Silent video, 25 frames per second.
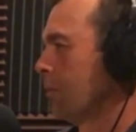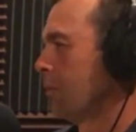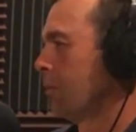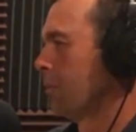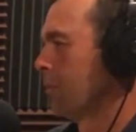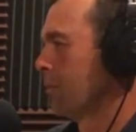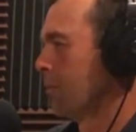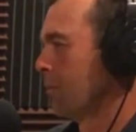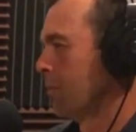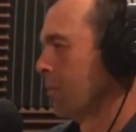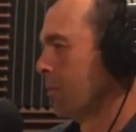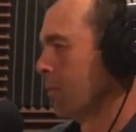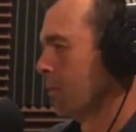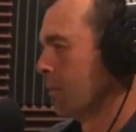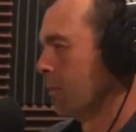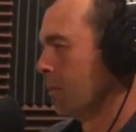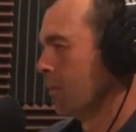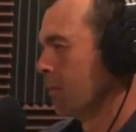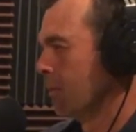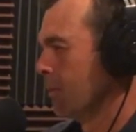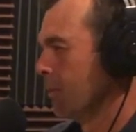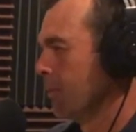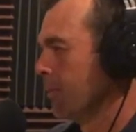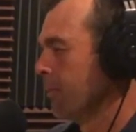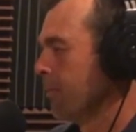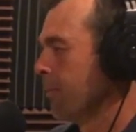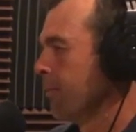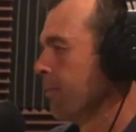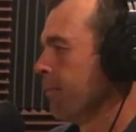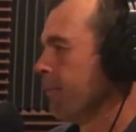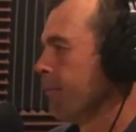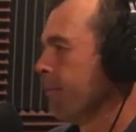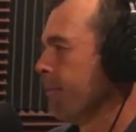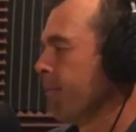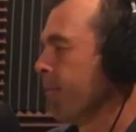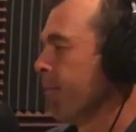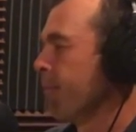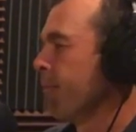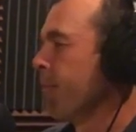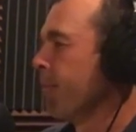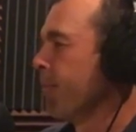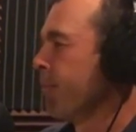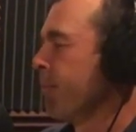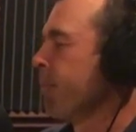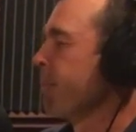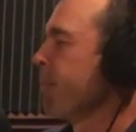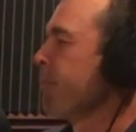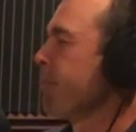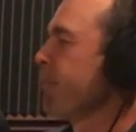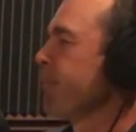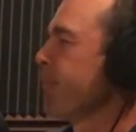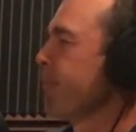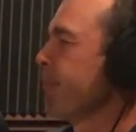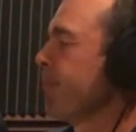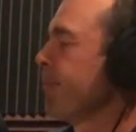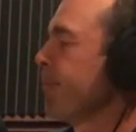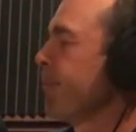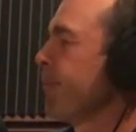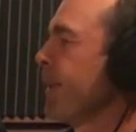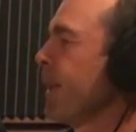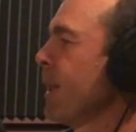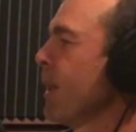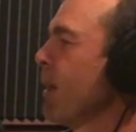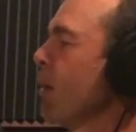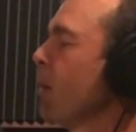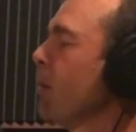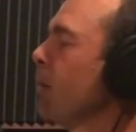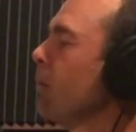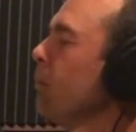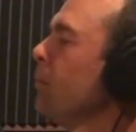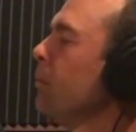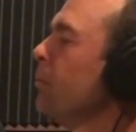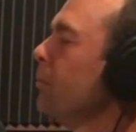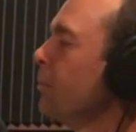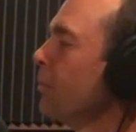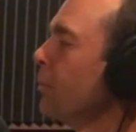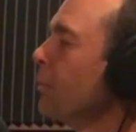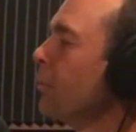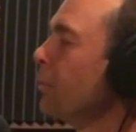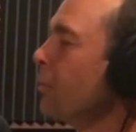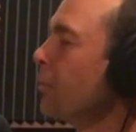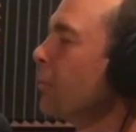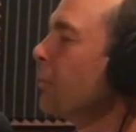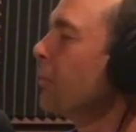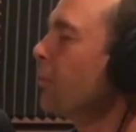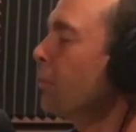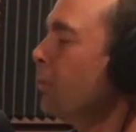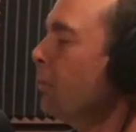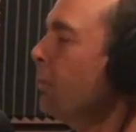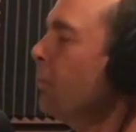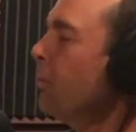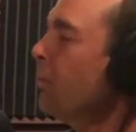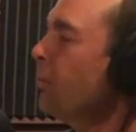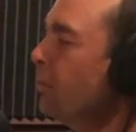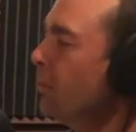The person shown says nothing.